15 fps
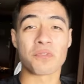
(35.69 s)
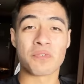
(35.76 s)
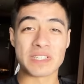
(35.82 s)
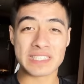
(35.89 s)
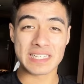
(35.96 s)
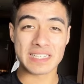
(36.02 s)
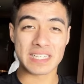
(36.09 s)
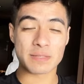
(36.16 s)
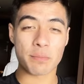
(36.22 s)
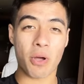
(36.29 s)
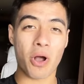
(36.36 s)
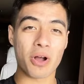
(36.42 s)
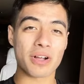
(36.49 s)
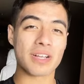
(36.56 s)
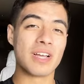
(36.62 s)
visiting this
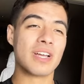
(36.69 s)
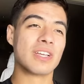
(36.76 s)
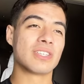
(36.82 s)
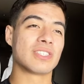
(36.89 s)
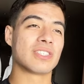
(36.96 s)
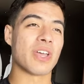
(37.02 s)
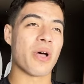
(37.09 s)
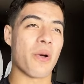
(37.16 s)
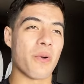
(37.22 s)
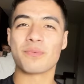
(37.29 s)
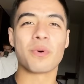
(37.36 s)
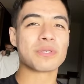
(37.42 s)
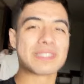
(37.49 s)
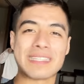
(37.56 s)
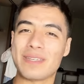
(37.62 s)
park, so
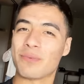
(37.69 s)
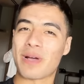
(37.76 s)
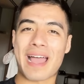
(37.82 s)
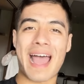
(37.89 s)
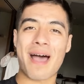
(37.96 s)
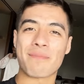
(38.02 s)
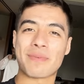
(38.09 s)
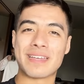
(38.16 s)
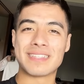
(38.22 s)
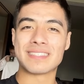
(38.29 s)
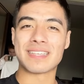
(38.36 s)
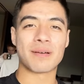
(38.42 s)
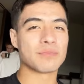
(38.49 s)
we'll see what happens.